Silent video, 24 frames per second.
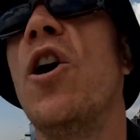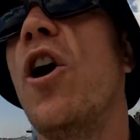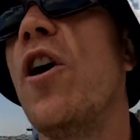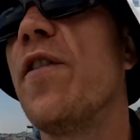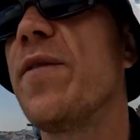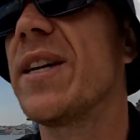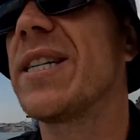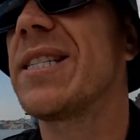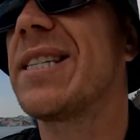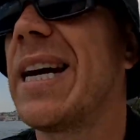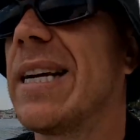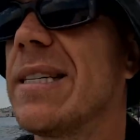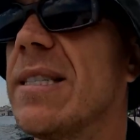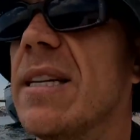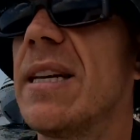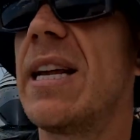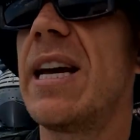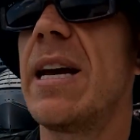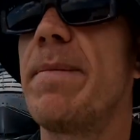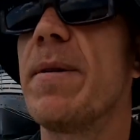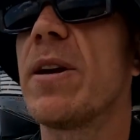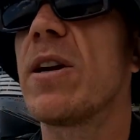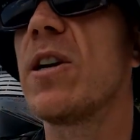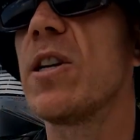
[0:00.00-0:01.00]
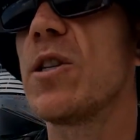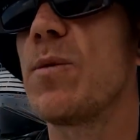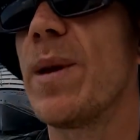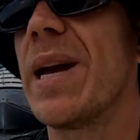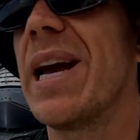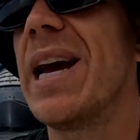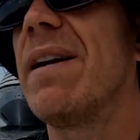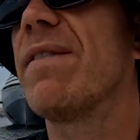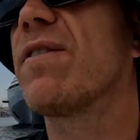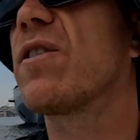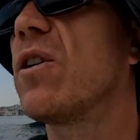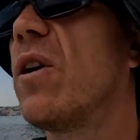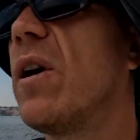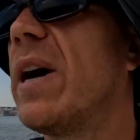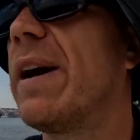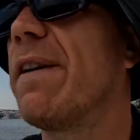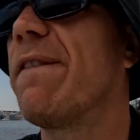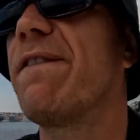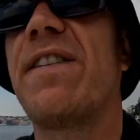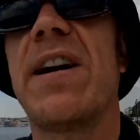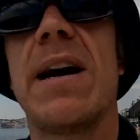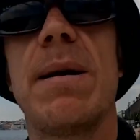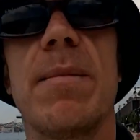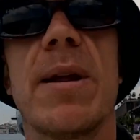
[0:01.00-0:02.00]
on the Saturday because we have got
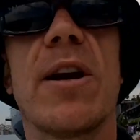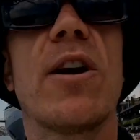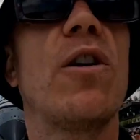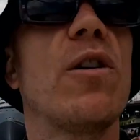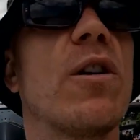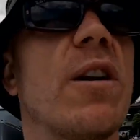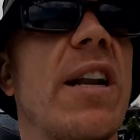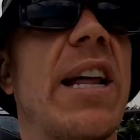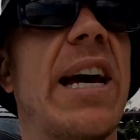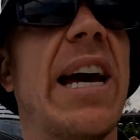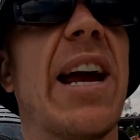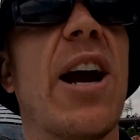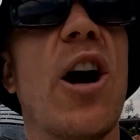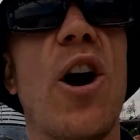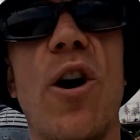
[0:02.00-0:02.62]
a family holiday